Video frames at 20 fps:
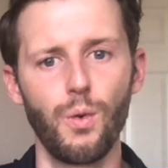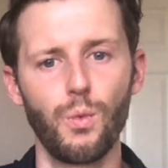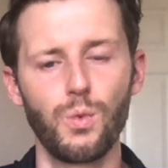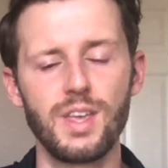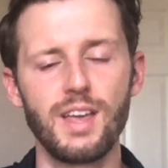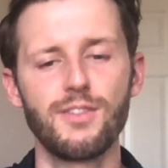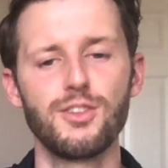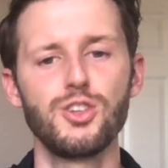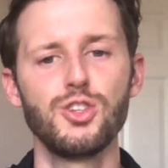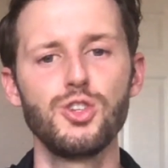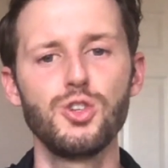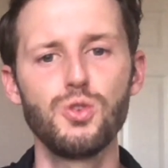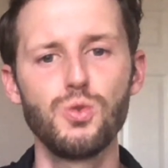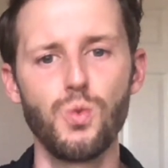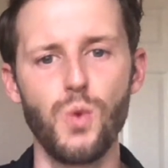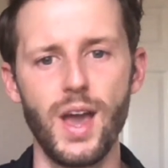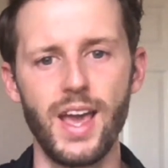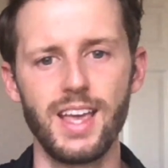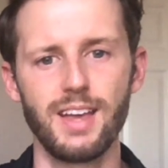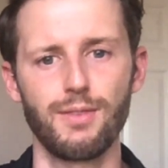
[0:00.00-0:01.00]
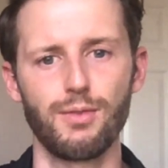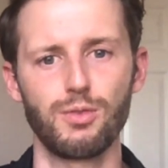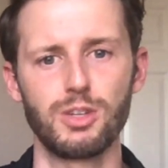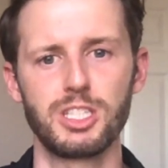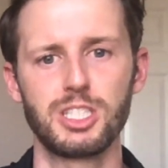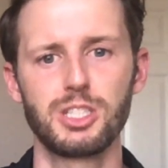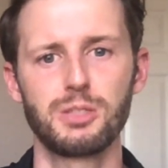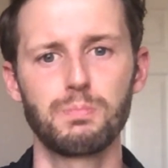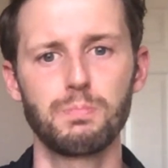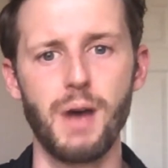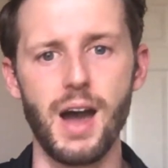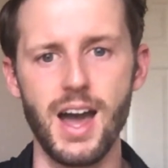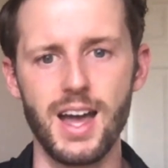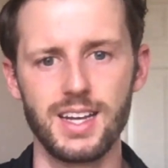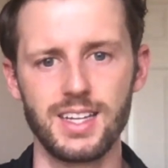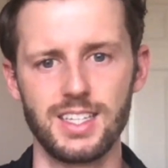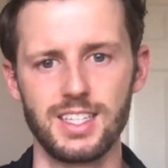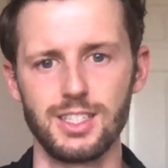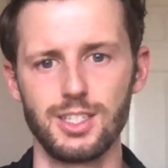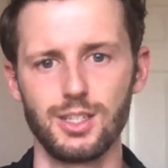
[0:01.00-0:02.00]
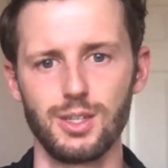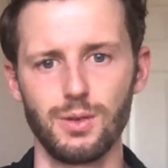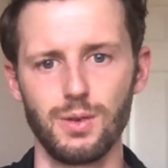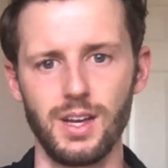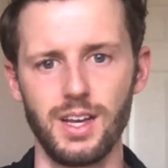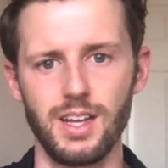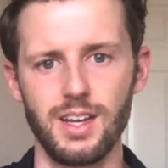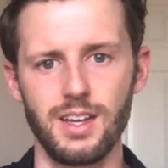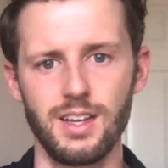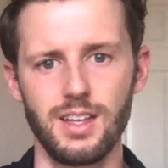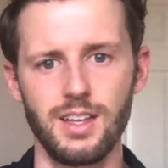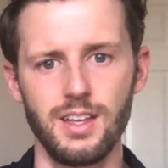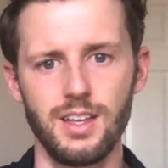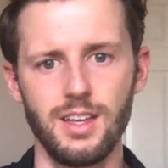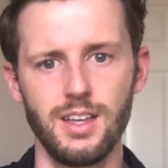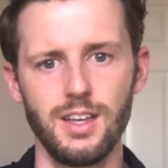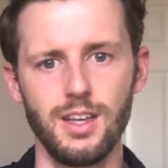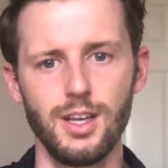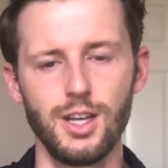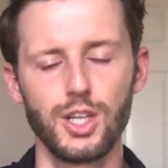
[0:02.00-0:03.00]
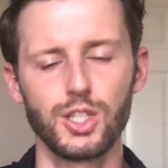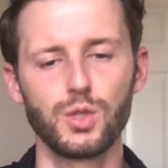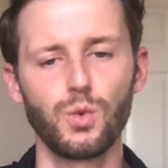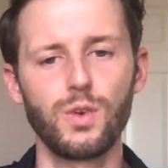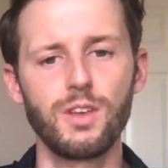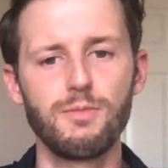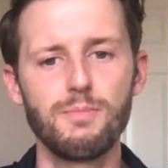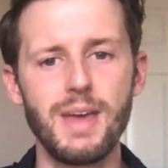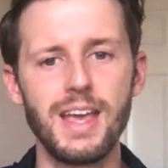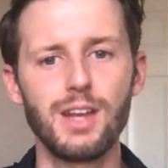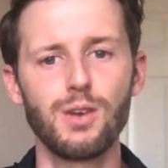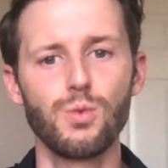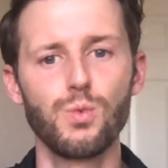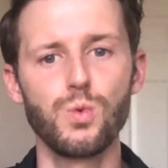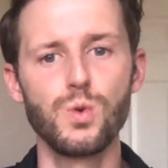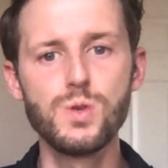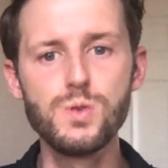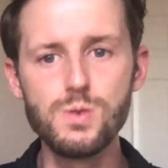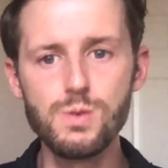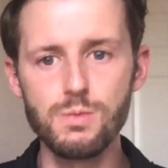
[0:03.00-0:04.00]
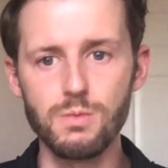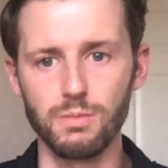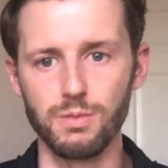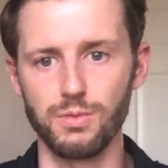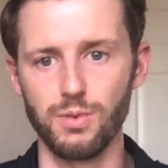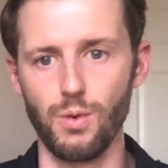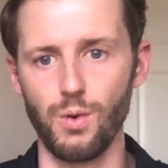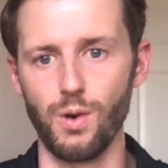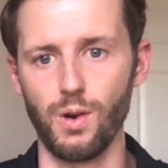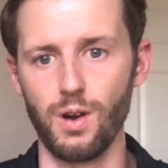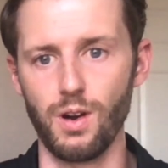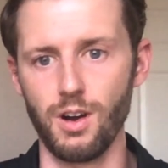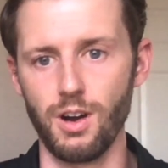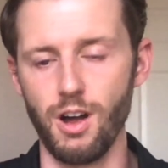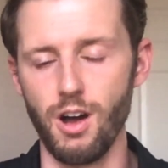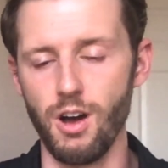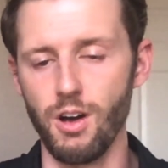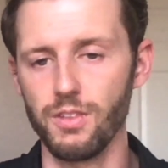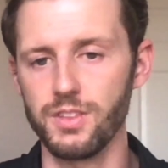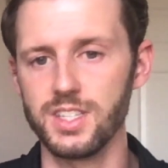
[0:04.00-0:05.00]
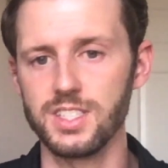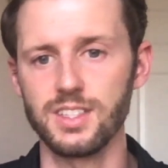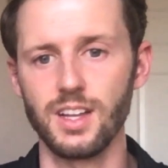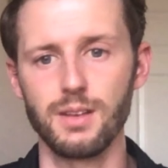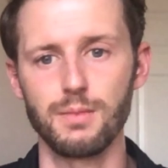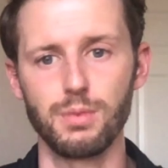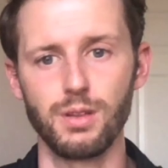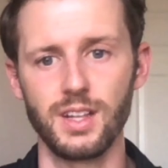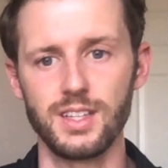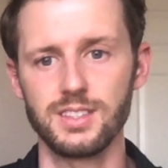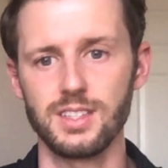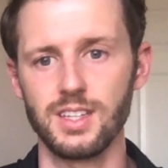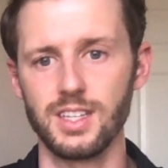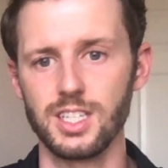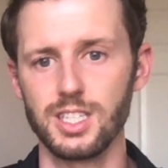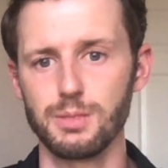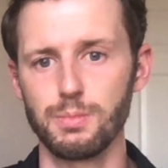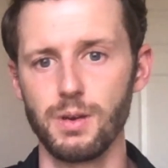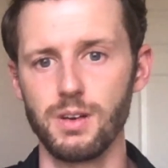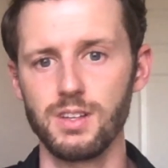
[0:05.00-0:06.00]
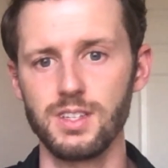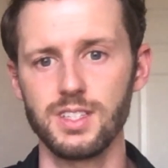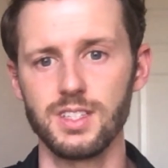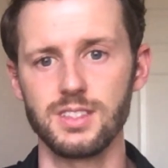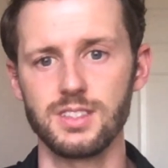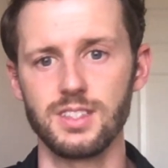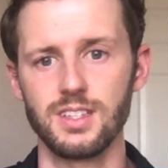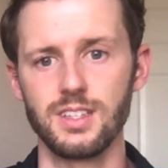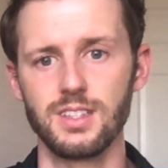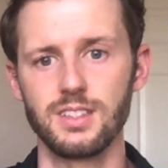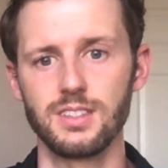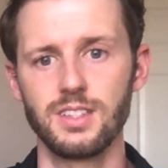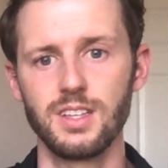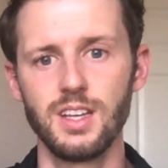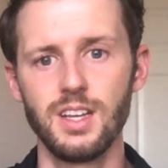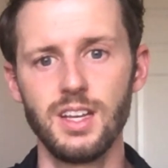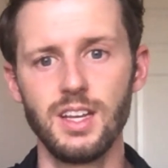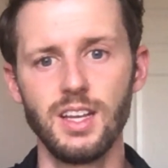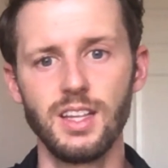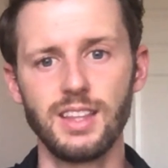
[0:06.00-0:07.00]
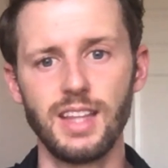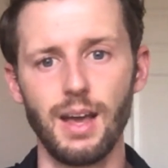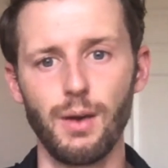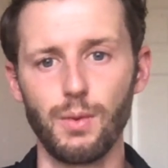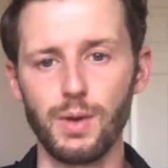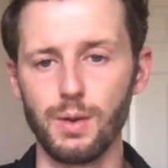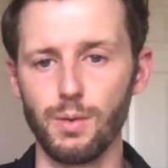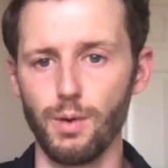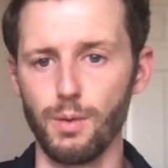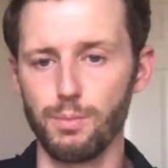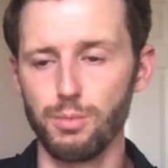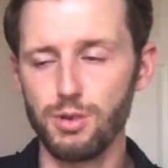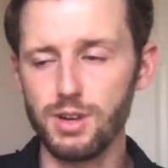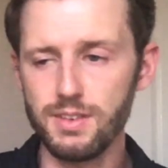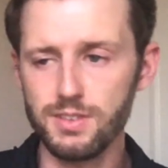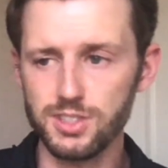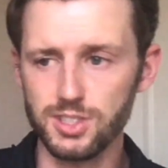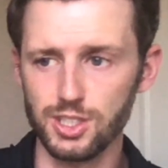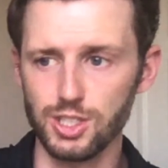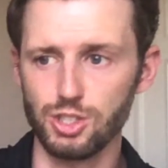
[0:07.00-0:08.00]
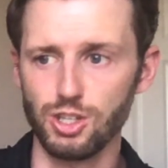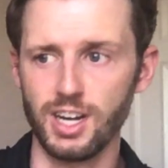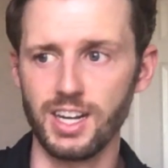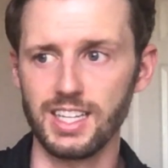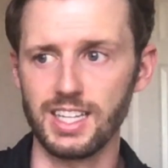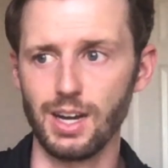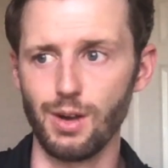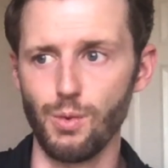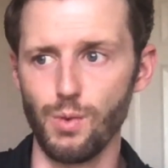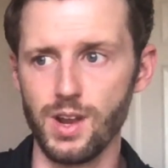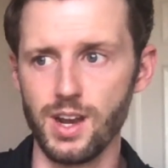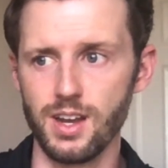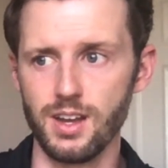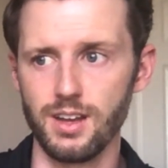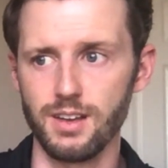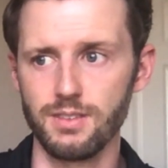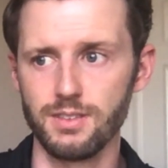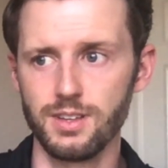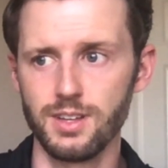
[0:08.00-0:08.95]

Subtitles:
we have a new way of responding to it. So we've made room for all these unpleasant experiences that we were previously trying to get rid of.